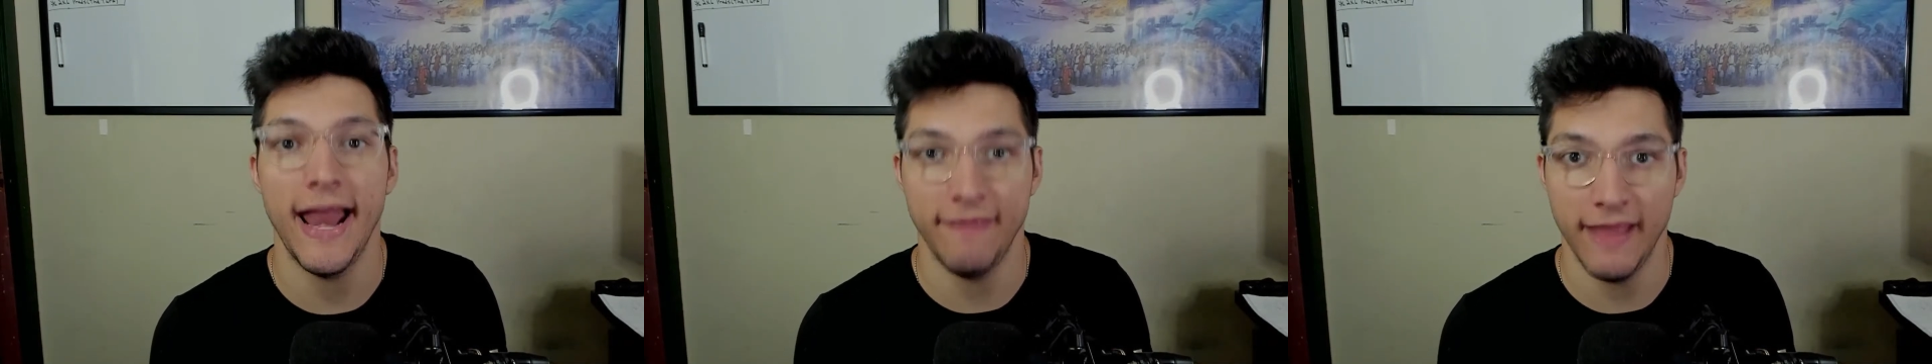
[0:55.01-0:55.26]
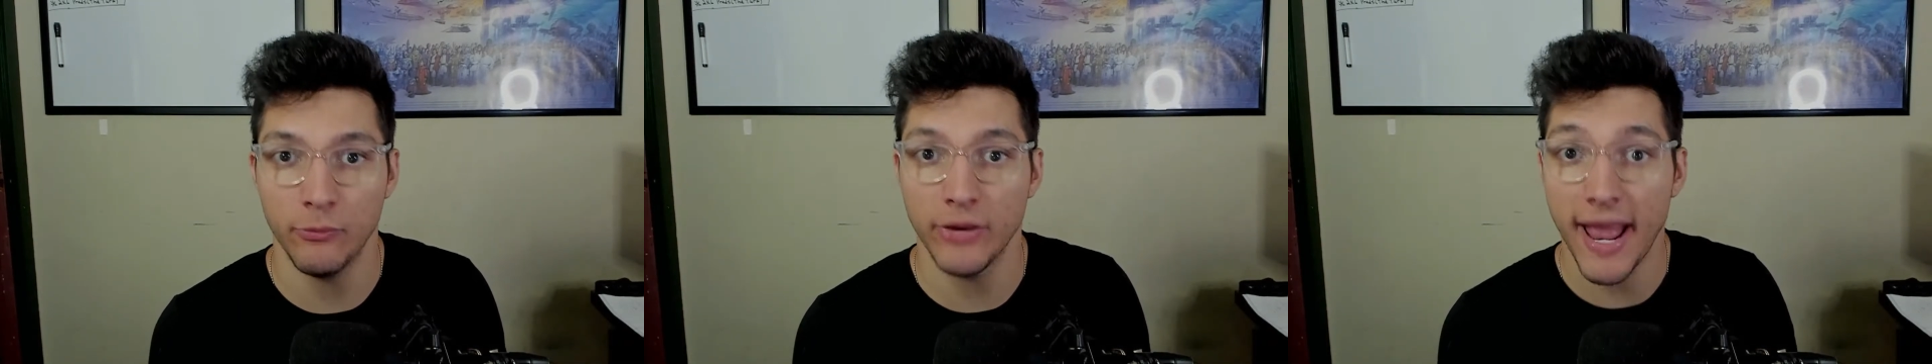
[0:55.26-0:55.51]

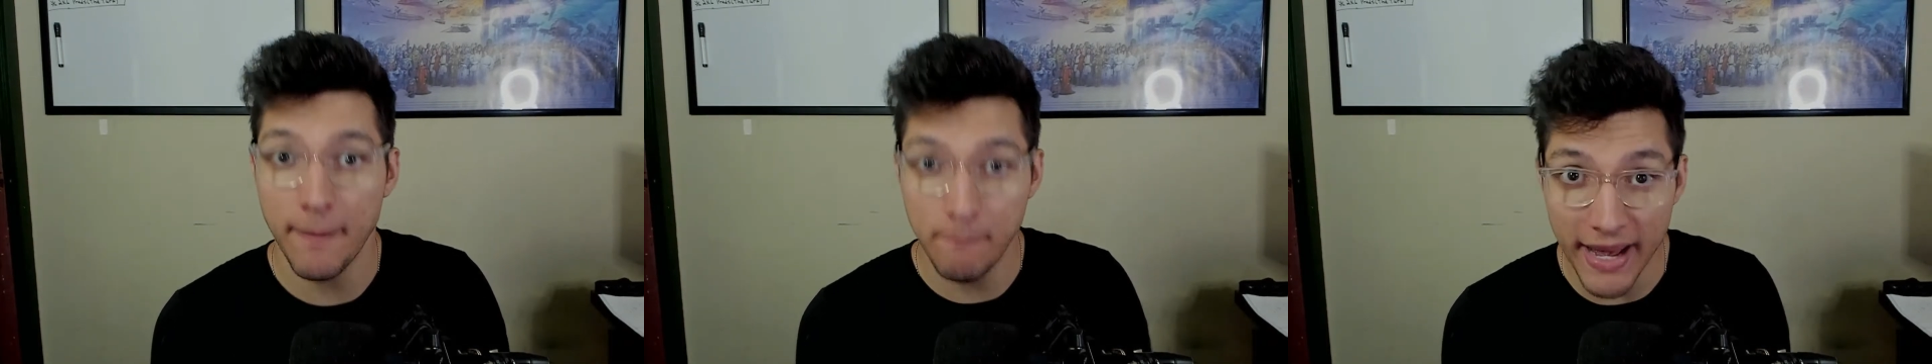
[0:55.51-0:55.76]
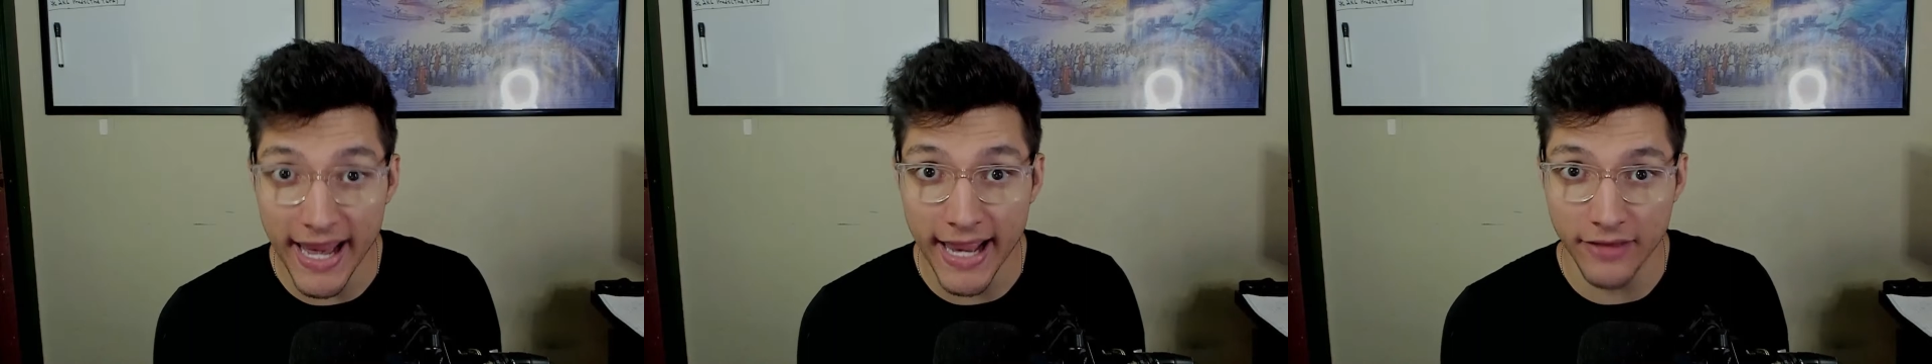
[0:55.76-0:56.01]
Then we had
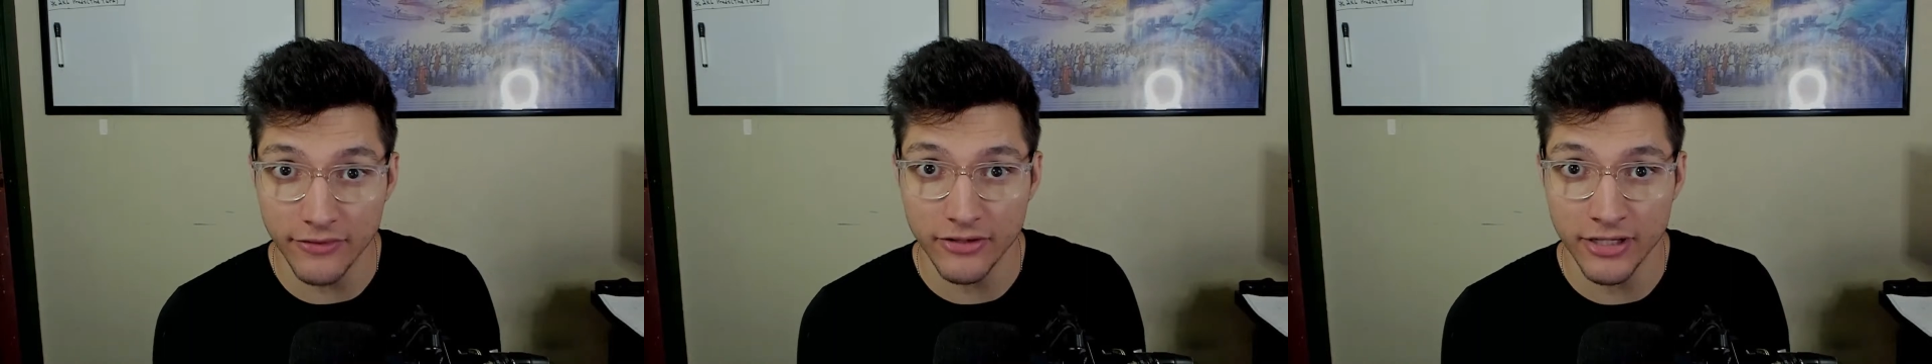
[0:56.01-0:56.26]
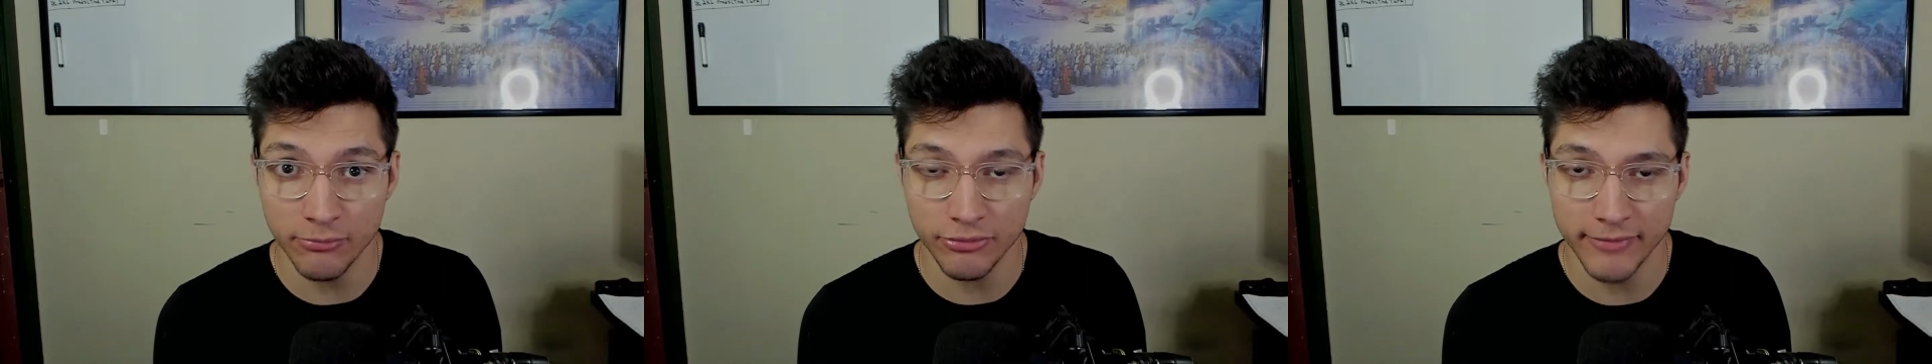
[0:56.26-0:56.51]
bans
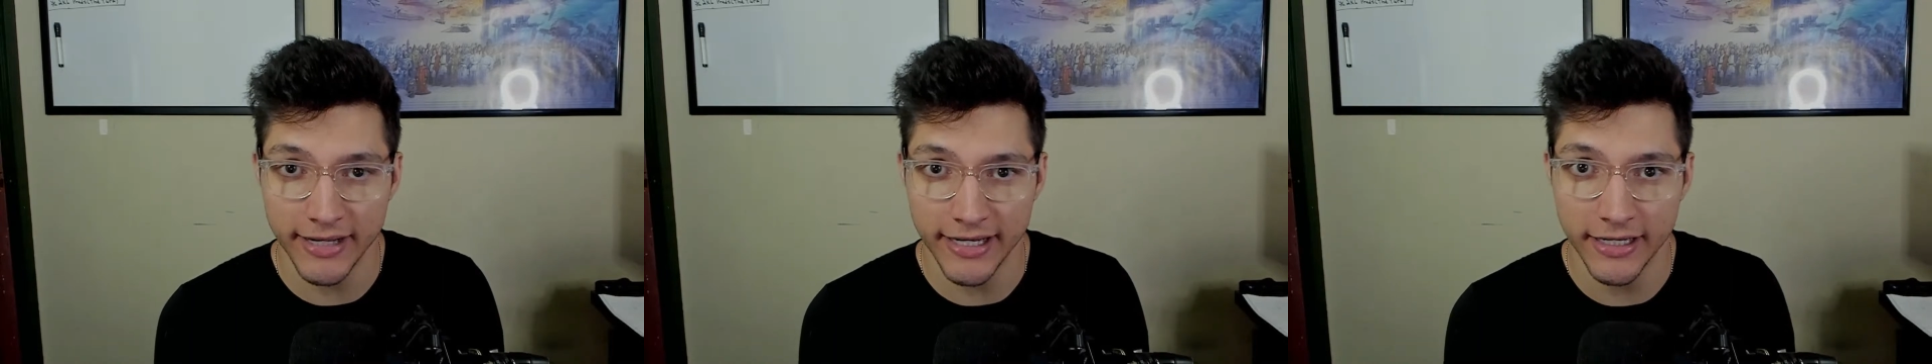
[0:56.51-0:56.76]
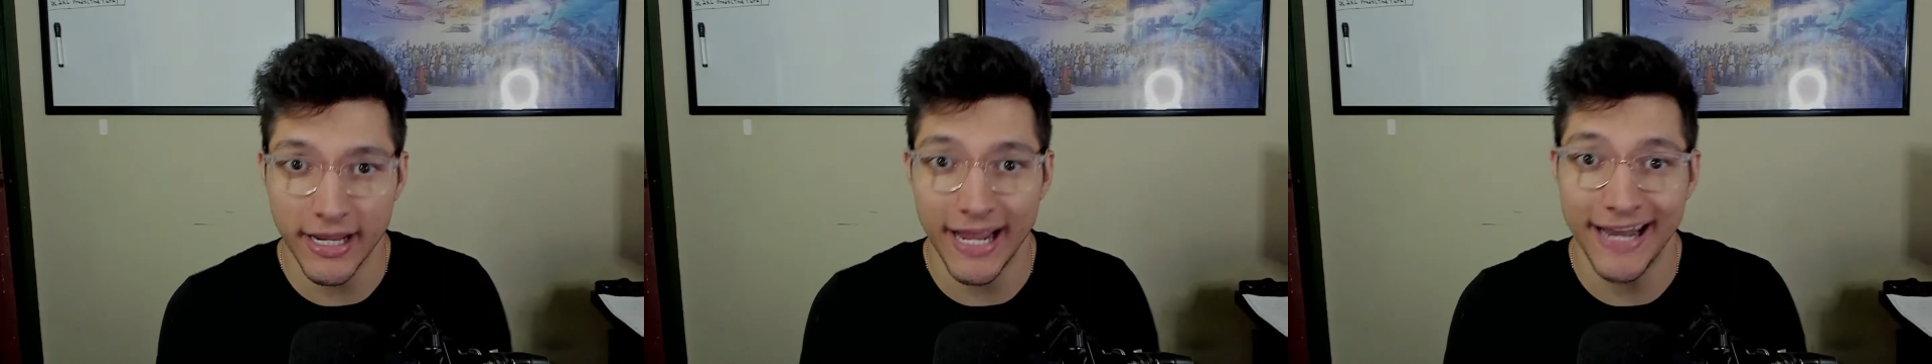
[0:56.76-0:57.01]

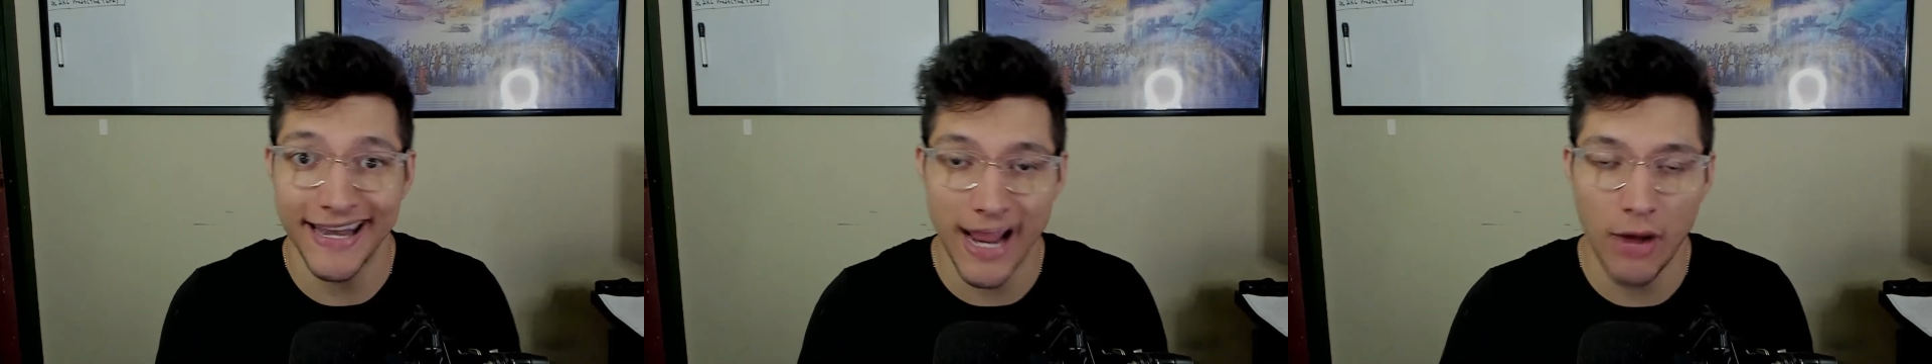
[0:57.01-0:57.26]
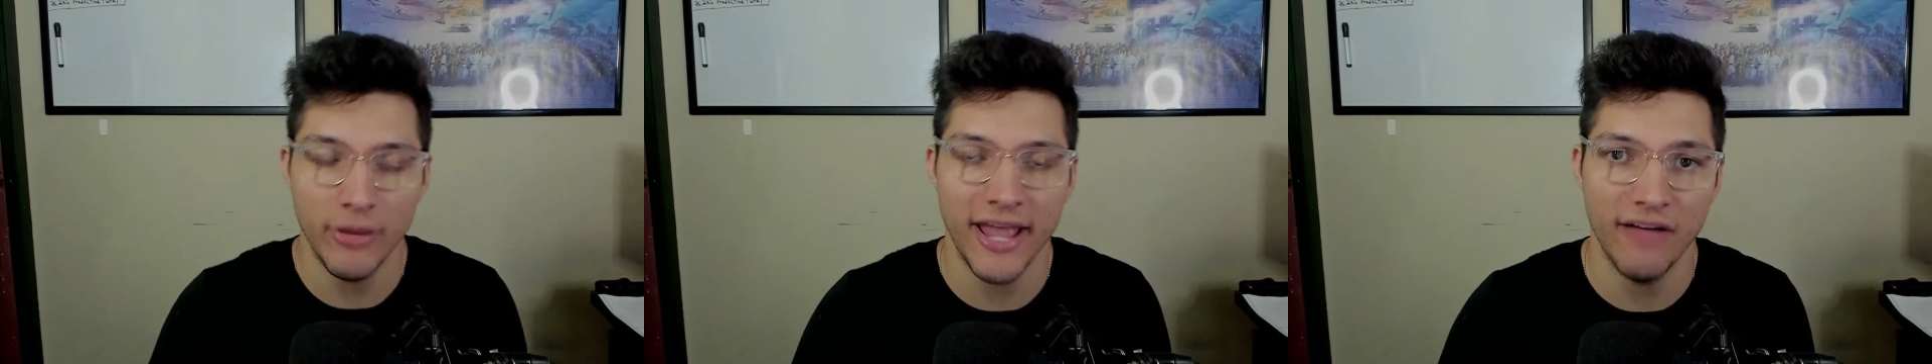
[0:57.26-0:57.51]
implemented, and now
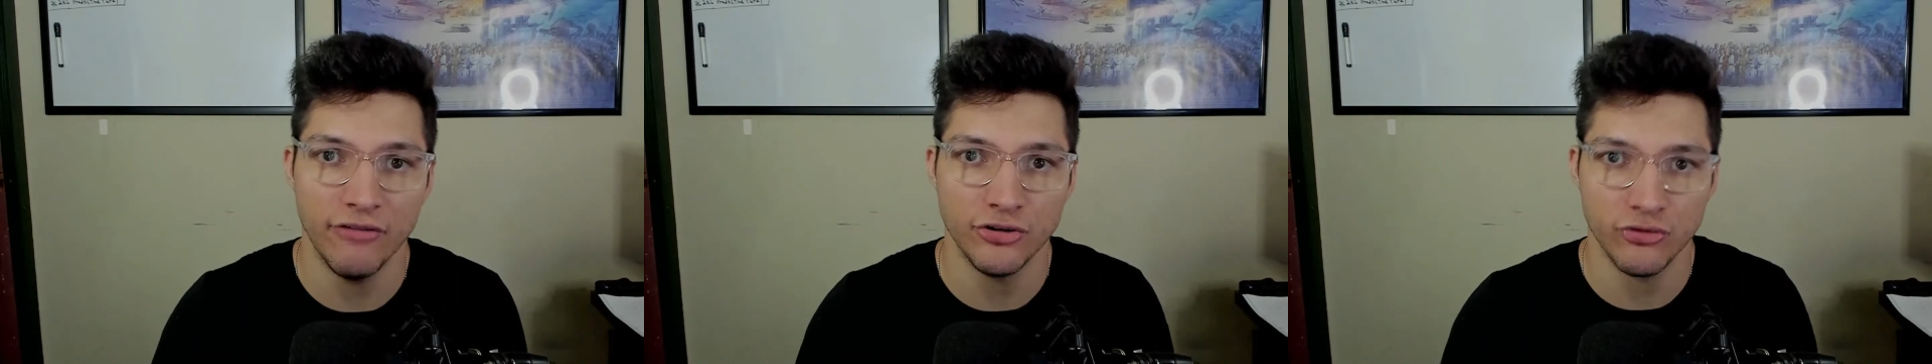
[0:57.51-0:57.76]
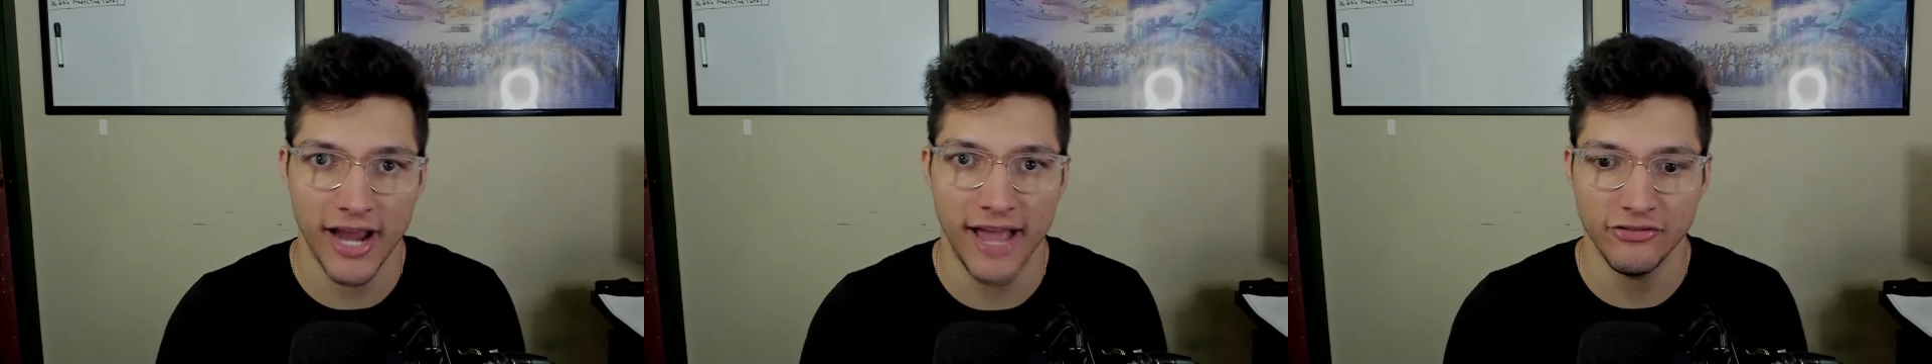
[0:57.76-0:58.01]
we have a
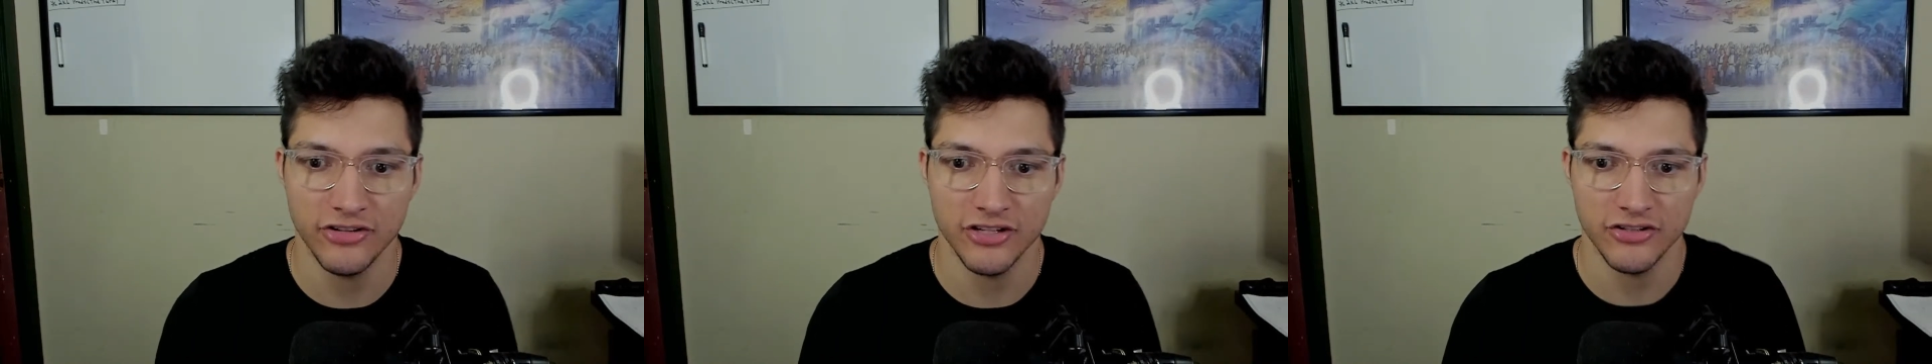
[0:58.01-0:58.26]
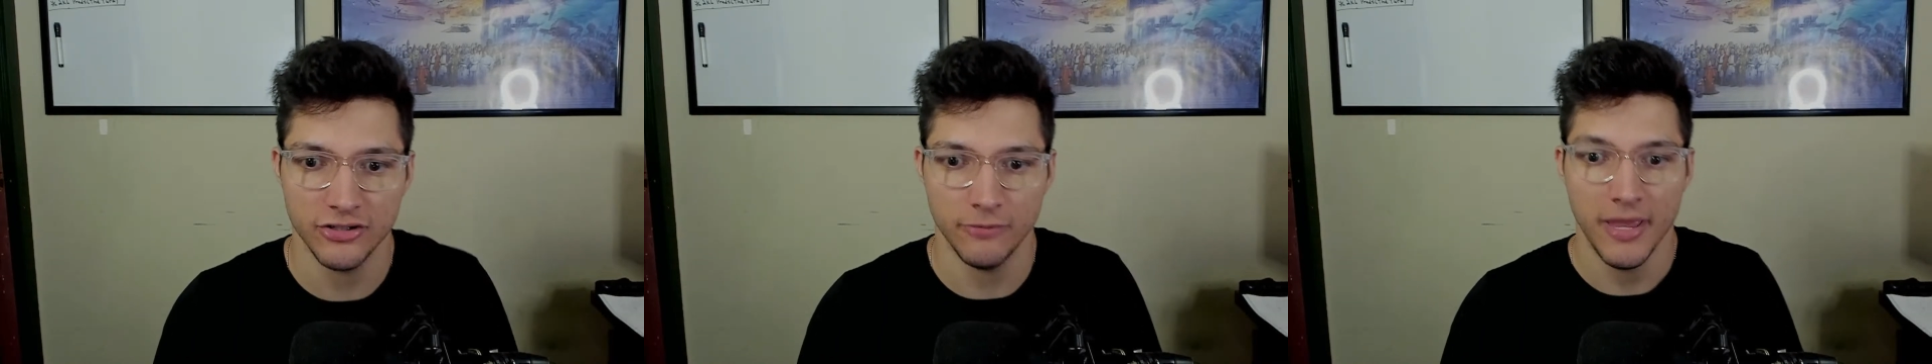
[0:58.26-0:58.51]
draft
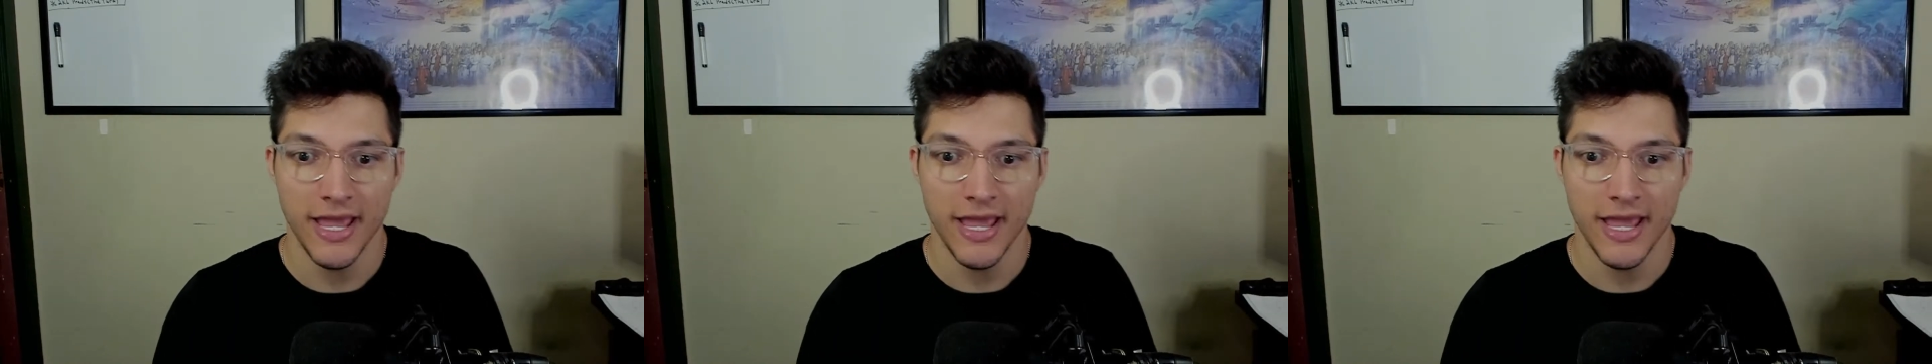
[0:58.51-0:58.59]
system.